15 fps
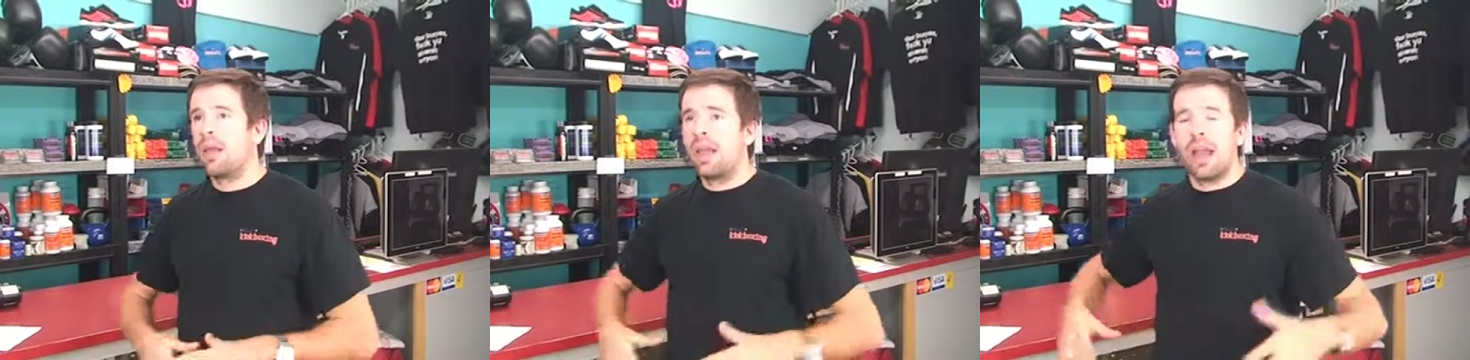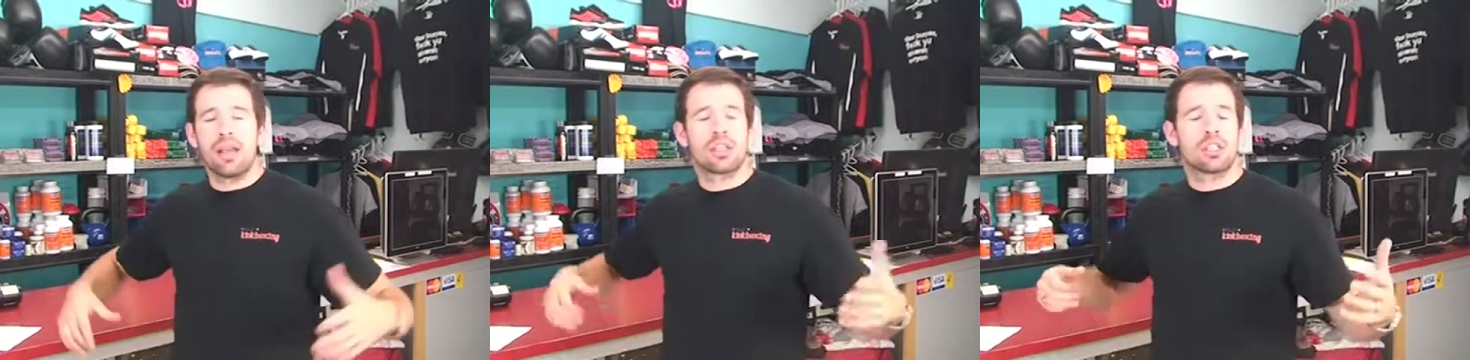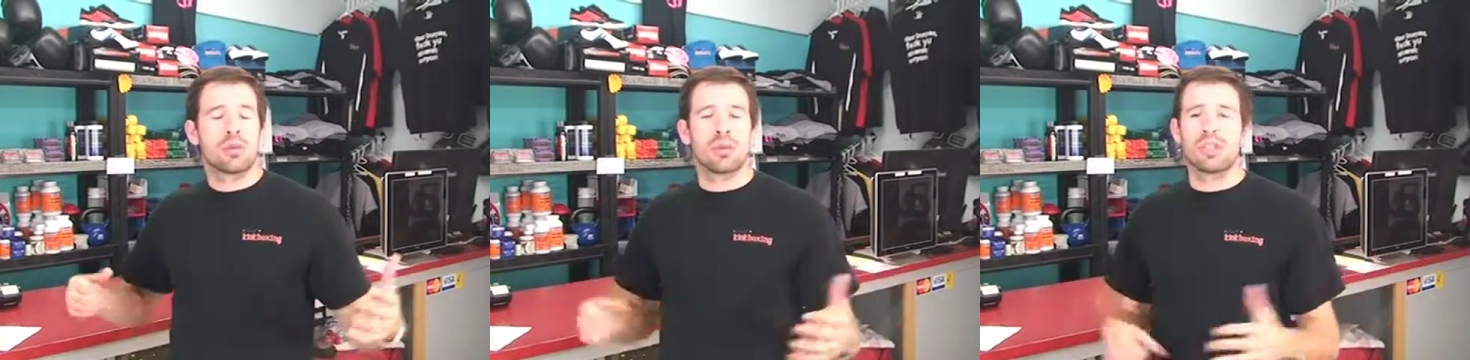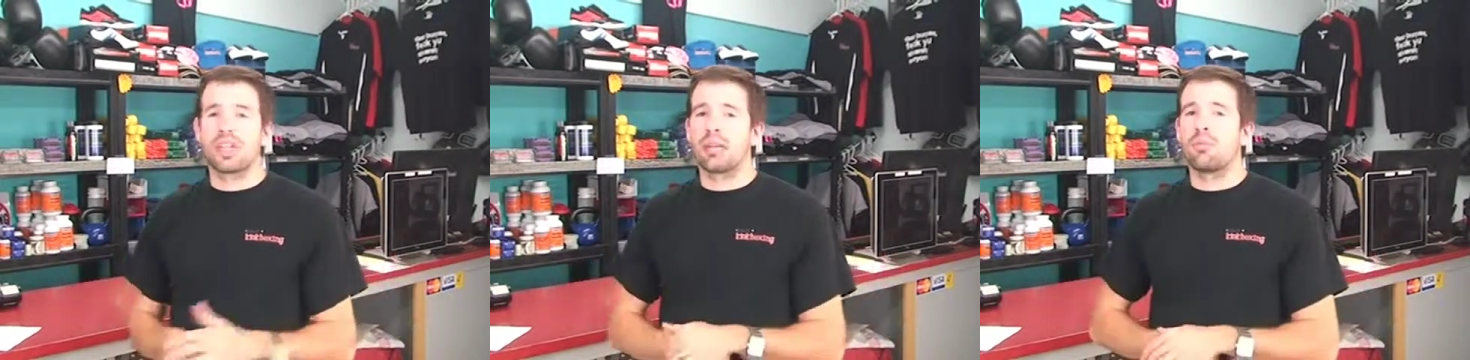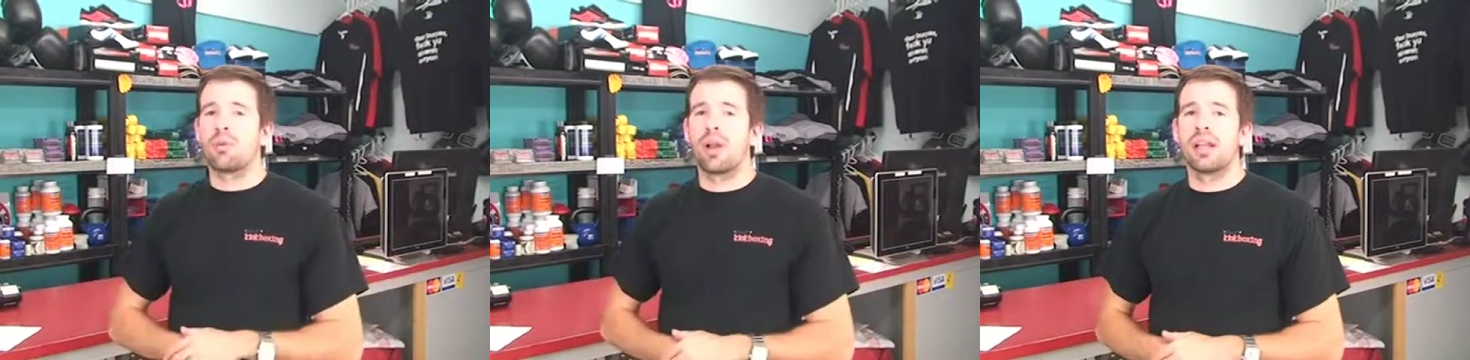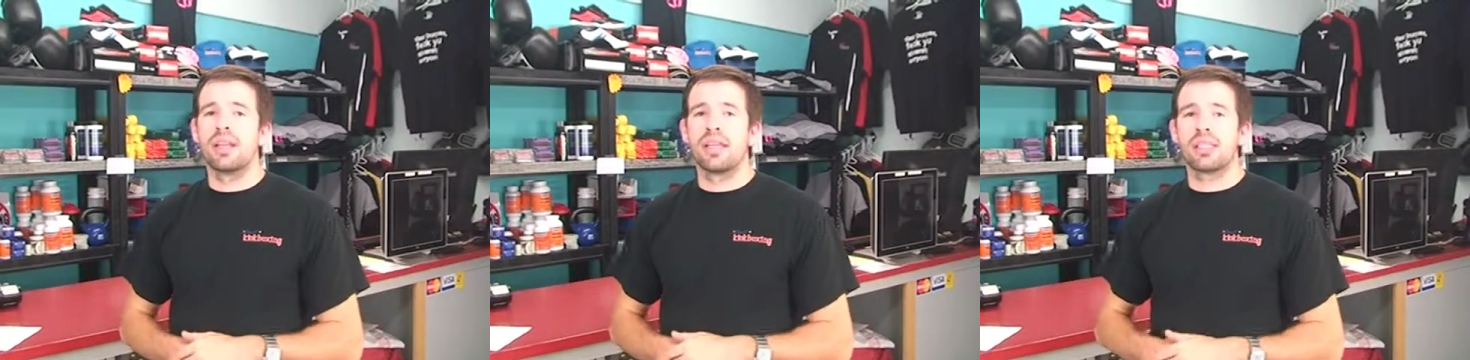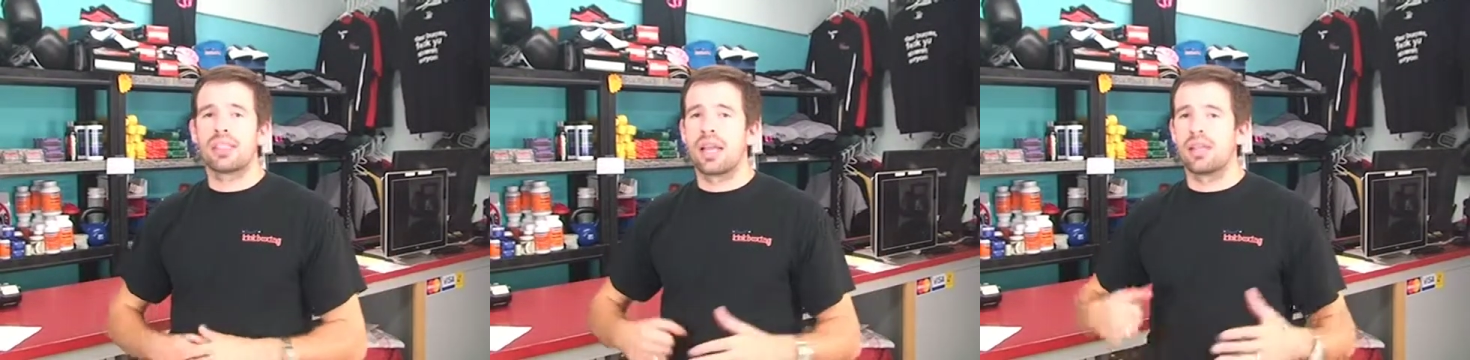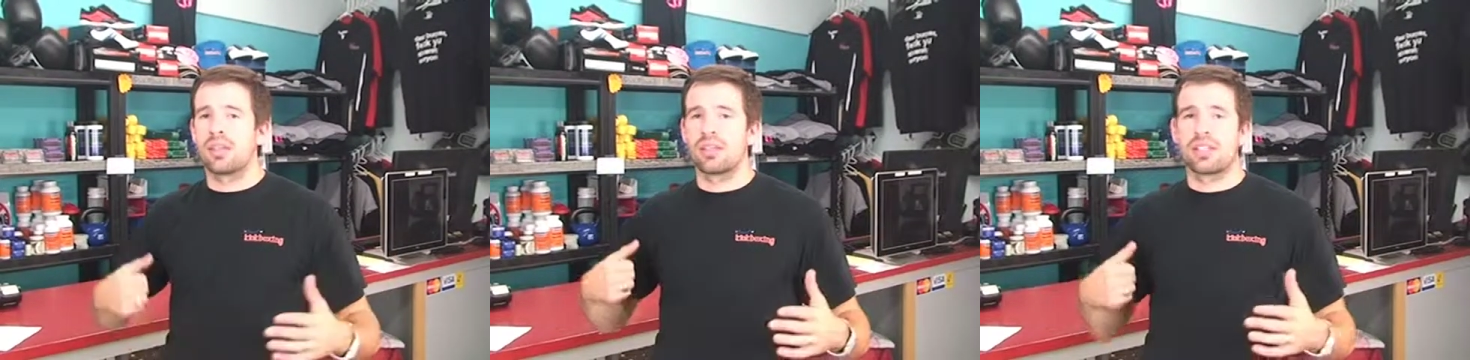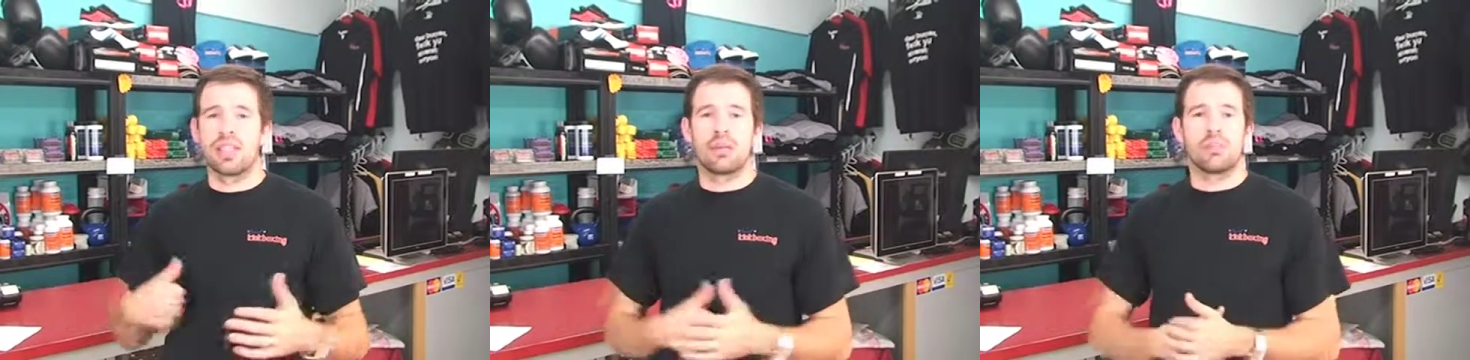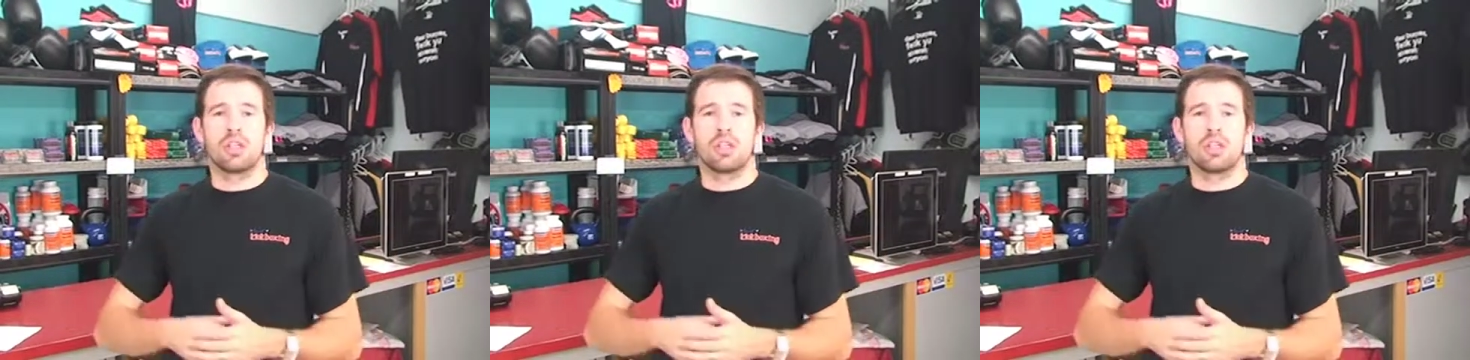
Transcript: As soon as I get more ideas, guys, I'll send them